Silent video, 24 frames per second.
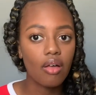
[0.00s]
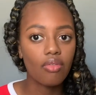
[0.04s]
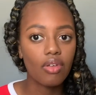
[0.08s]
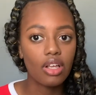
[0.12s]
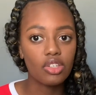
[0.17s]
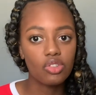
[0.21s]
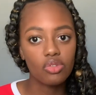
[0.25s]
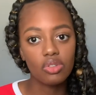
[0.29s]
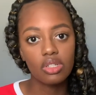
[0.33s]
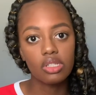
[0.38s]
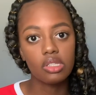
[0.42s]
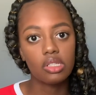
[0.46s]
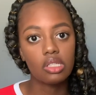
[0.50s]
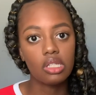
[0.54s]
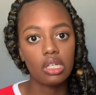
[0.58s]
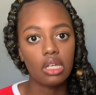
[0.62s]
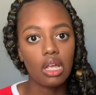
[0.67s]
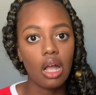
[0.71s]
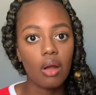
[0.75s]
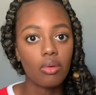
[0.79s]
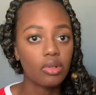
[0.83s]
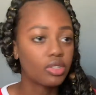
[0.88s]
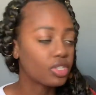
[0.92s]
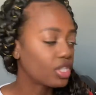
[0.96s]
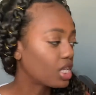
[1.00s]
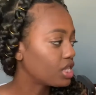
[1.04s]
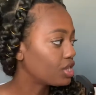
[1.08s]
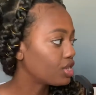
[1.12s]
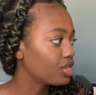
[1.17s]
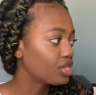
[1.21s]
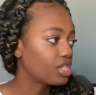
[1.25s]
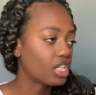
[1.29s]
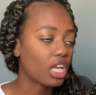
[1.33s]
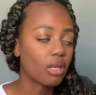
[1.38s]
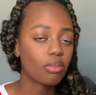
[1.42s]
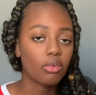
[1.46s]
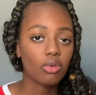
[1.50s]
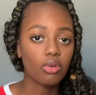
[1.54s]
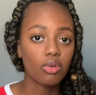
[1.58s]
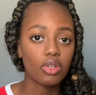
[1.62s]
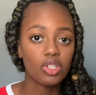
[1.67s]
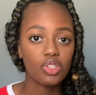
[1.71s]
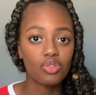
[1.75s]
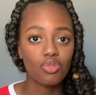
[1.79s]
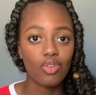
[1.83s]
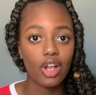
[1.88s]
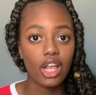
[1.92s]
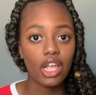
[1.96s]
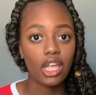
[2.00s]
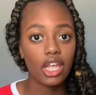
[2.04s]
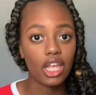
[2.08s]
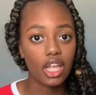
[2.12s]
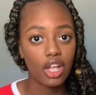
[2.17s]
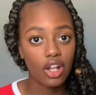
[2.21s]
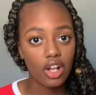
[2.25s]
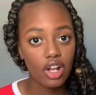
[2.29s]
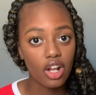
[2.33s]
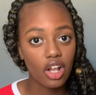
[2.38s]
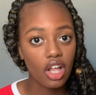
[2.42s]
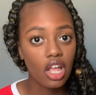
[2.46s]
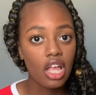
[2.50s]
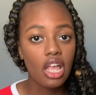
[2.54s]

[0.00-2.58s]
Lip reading: as you can see, our changing table is right here,